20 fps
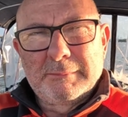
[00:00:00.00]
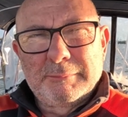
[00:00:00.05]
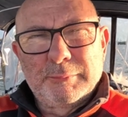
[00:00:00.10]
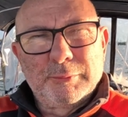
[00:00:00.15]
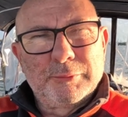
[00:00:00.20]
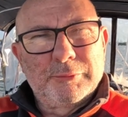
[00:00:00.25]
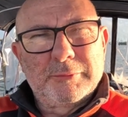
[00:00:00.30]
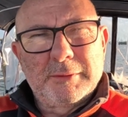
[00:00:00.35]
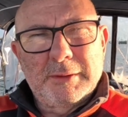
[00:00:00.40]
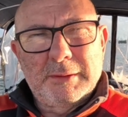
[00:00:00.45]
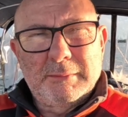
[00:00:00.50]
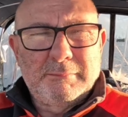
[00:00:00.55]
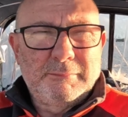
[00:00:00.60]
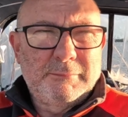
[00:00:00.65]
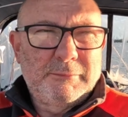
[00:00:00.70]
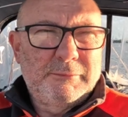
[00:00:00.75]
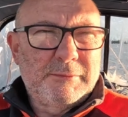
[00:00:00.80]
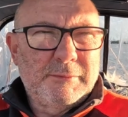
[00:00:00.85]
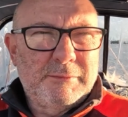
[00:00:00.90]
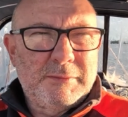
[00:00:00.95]
We'll see.
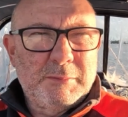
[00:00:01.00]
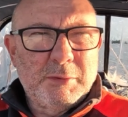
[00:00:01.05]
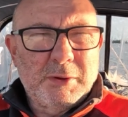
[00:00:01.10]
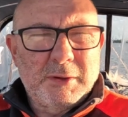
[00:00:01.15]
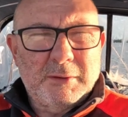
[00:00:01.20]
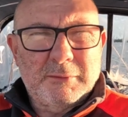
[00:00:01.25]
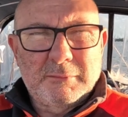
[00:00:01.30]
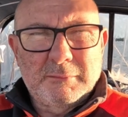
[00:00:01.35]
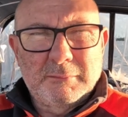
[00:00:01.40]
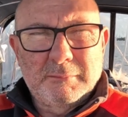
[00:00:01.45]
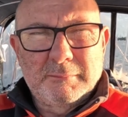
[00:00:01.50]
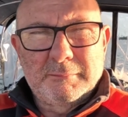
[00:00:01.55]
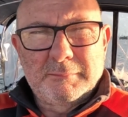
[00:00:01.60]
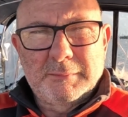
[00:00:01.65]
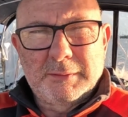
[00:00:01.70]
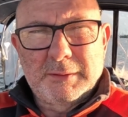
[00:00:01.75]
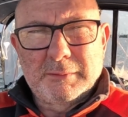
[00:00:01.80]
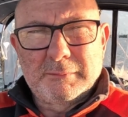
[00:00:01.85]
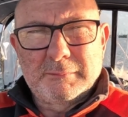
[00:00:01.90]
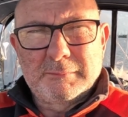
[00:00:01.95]
It's $50,
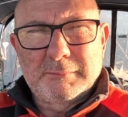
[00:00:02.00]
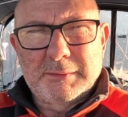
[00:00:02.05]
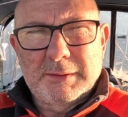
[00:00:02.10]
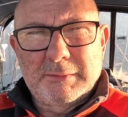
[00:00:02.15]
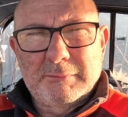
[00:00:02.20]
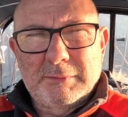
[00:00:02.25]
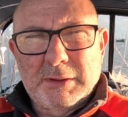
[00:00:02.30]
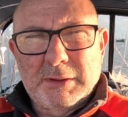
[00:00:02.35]
you know, give it